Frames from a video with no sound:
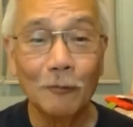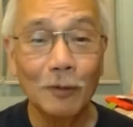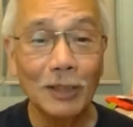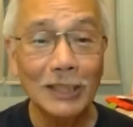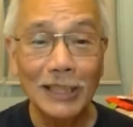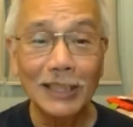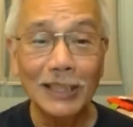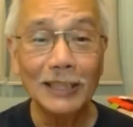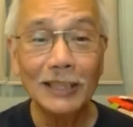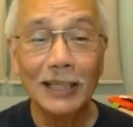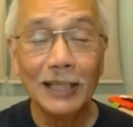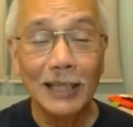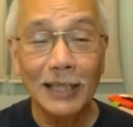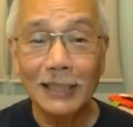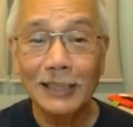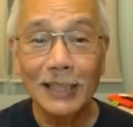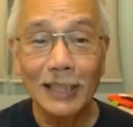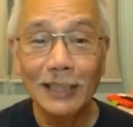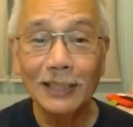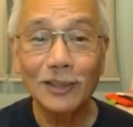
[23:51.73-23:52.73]
what he,
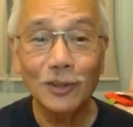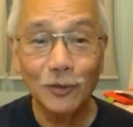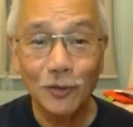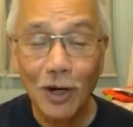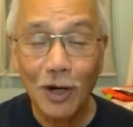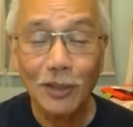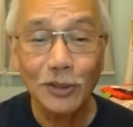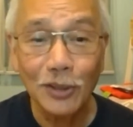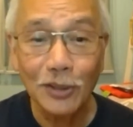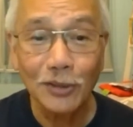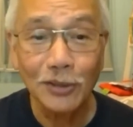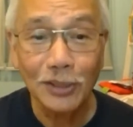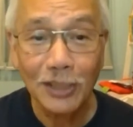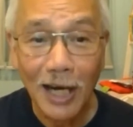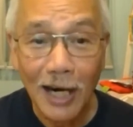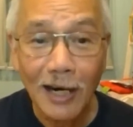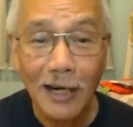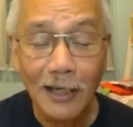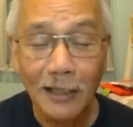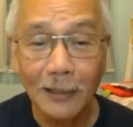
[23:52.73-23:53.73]
his
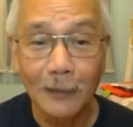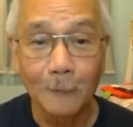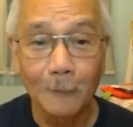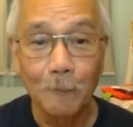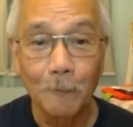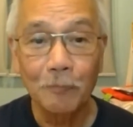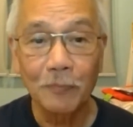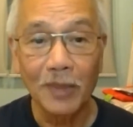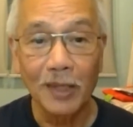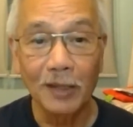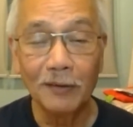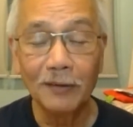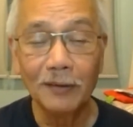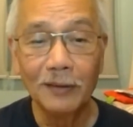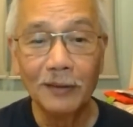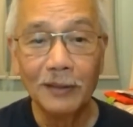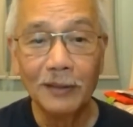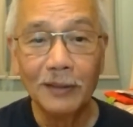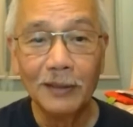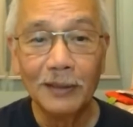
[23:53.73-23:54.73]
instructions are. You
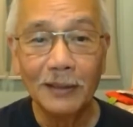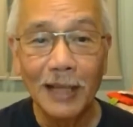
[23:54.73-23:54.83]
know?